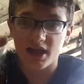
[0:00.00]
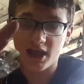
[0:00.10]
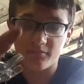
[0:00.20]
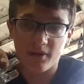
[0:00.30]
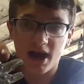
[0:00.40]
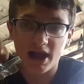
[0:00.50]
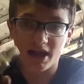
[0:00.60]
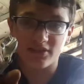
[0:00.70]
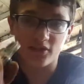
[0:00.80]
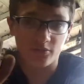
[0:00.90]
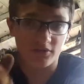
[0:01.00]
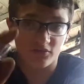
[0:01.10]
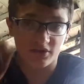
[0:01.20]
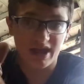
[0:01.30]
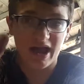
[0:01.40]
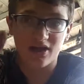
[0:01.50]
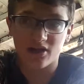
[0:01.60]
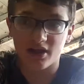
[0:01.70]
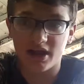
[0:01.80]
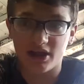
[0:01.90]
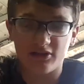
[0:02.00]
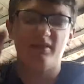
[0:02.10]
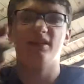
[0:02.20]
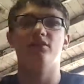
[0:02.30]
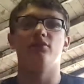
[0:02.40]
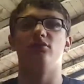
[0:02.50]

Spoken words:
and buy another one for $1 and it'll be